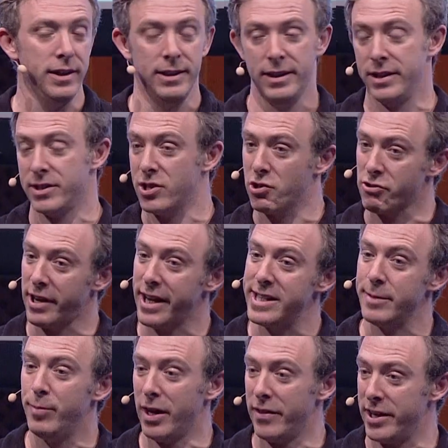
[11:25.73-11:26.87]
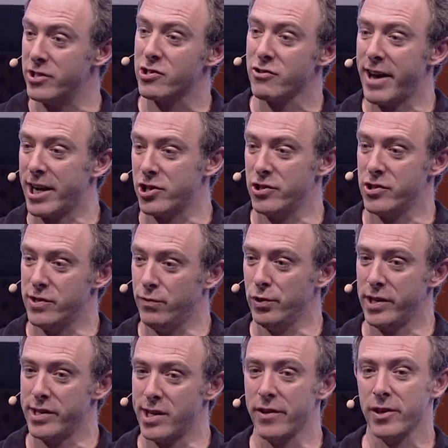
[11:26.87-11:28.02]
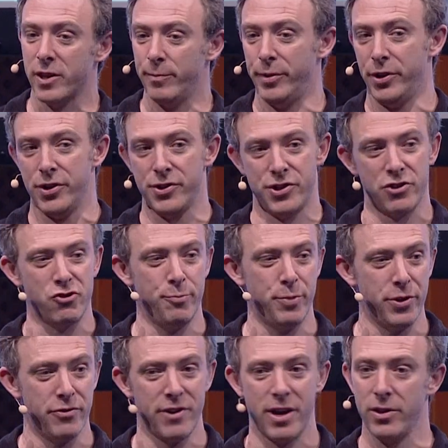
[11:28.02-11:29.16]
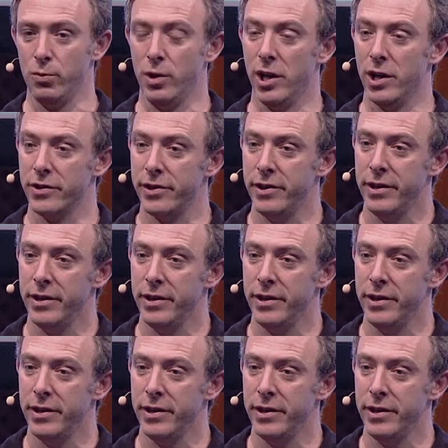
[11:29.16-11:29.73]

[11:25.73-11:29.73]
it's created by the interactions of all these other computers distributed around the world.